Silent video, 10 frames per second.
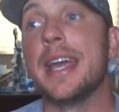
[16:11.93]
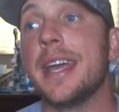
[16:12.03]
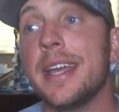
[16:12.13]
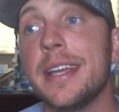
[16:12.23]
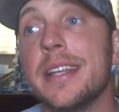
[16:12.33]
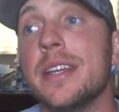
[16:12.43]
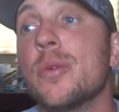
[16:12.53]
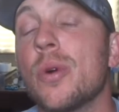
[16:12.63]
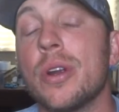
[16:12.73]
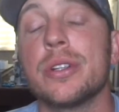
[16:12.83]
and it
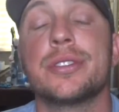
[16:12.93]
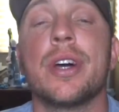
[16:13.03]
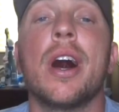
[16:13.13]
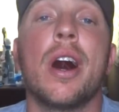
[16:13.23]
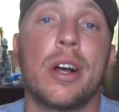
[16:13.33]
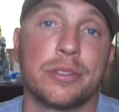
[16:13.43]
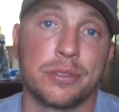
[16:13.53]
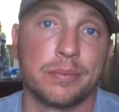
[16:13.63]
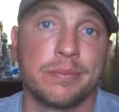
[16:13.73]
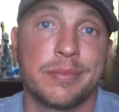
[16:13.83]
works
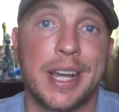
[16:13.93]
awesome.